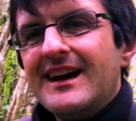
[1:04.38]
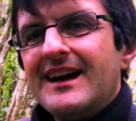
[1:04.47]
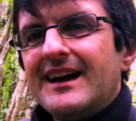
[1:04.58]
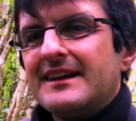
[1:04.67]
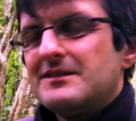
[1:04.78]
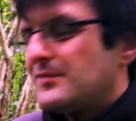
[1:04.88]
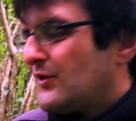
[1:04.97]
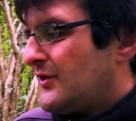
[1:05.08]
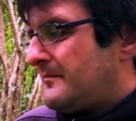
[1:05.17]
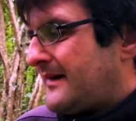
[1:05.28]
and they were
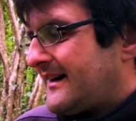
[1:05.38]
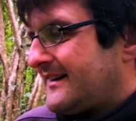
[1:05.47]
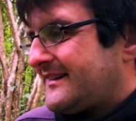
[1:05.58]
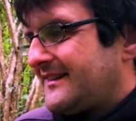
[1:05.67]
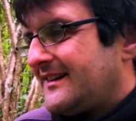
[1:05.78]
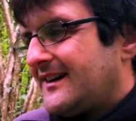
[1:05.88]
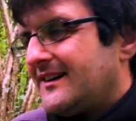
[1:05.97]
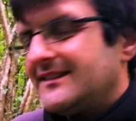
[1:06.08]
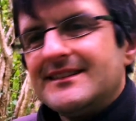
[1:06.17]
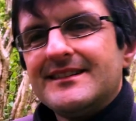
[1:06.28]
brought back to
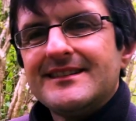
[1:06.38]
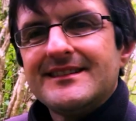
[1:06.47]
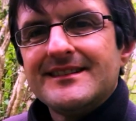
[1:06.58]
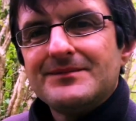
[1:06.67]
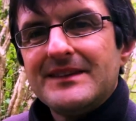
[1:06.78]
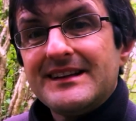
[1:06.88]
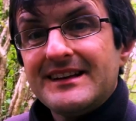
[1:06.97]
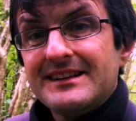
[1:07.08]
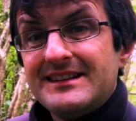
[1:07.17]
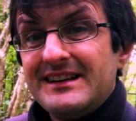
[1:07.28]
gardens,
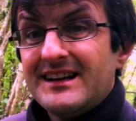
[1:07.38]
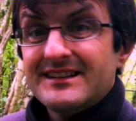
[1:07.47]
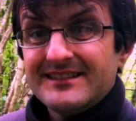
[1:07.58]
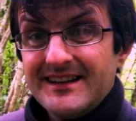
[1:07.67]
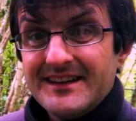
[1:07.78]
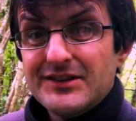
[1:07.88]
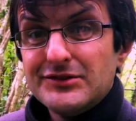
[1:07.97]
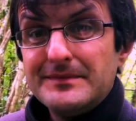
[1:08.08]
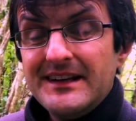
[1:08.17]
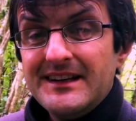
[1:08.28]
to gardens like
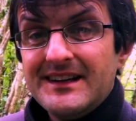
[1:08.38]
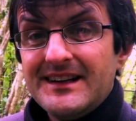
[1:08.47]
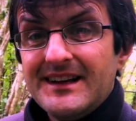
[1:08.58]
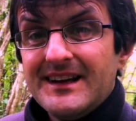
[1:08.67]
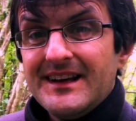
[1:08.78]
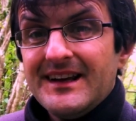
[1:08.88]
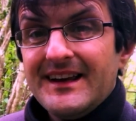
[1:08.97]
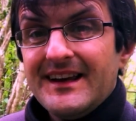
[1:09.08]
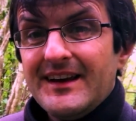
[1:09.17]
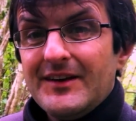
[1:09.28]
Colby,
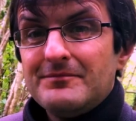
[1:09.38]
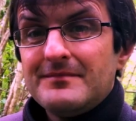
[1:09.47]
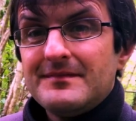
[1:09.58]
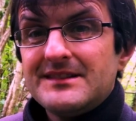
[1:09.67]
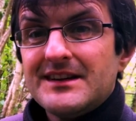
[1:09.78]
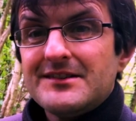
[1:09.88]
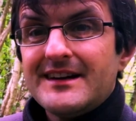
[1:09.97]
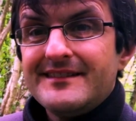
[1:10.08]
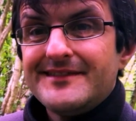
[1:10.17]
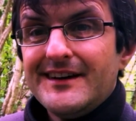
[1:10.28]
to
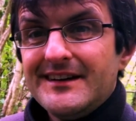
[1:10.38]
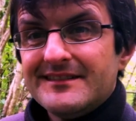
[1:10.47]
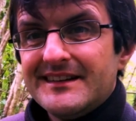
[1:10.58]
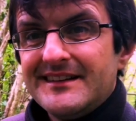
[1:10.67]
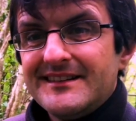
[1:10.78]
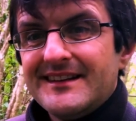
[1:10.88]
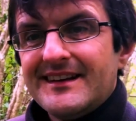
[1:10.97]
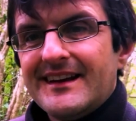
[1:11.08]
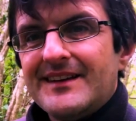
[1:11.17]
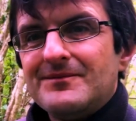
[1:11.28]
create ferneries.
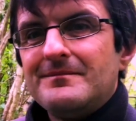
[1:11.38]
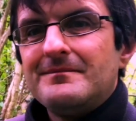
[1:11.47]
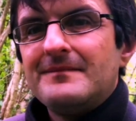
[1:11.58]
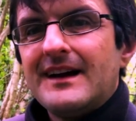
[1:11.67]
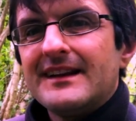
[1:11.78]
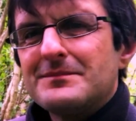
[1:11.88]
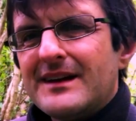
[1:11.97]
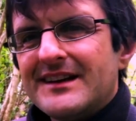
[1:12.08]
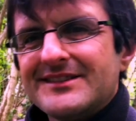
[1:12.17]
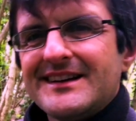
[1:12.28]
And the
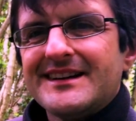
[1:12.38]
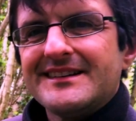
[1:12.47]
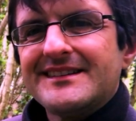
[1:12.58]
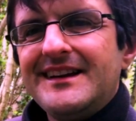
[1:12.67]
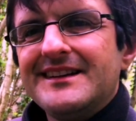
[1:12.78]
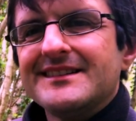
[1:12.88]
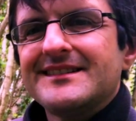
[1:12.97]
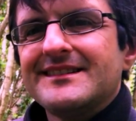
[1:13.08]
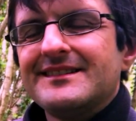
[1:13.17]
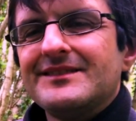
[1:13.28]
plants were kind of seen
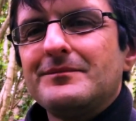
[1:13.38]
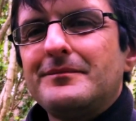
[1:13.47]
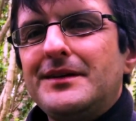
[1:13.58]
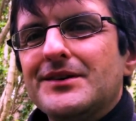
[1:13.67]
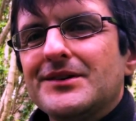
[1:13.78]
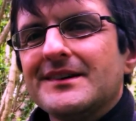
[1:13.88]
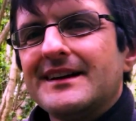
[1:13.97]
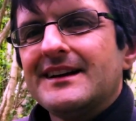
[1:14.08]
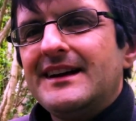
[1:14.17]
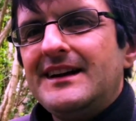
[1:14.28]
as pure
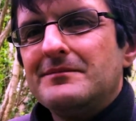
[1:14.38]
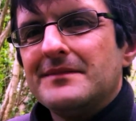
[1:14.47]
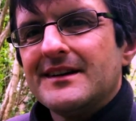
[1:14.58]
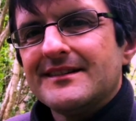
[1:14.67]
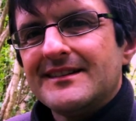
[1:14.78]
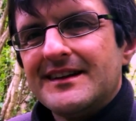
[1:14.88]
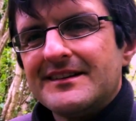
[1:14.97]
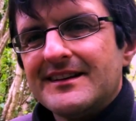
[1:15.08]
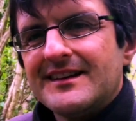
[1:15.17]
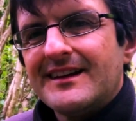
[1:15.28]
and clean because, you know,
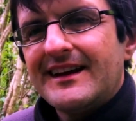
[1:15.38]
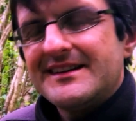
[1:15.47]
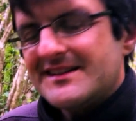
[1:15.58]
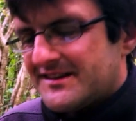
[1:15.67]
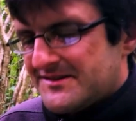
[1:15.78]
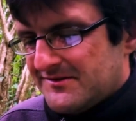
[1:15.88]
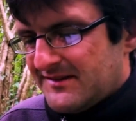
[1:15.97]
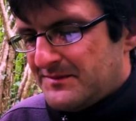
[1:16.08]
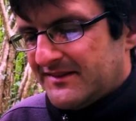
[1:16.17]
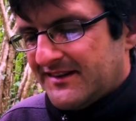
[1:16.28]
the asexual
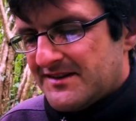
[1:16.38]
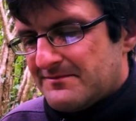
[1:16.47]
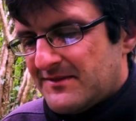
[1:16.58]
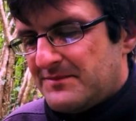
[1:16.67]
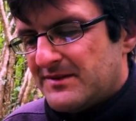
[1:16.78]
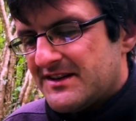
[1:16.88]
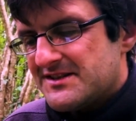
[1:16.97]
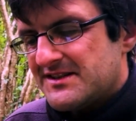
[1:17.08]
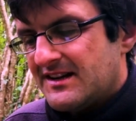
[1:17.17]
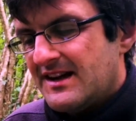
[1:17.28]

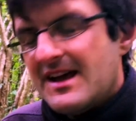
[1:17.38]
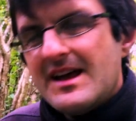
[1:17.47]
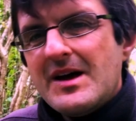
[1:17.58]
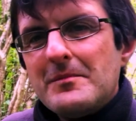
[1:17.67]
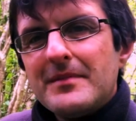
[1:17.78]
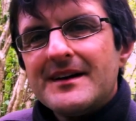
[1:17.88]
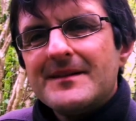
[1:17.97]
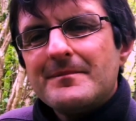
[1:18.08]
reproduction. But